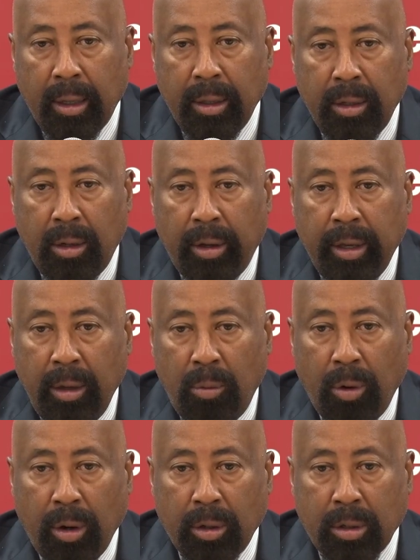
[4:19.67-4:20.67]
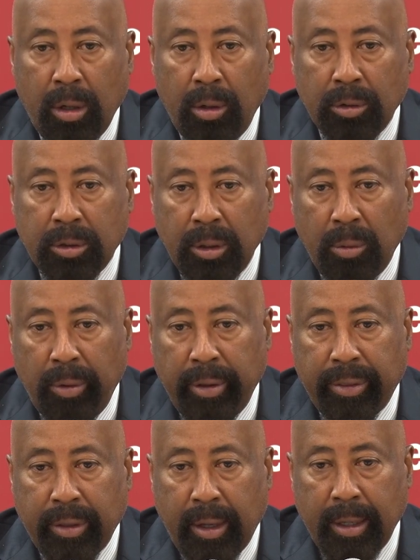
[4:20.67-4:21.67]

you know, he'll work closely with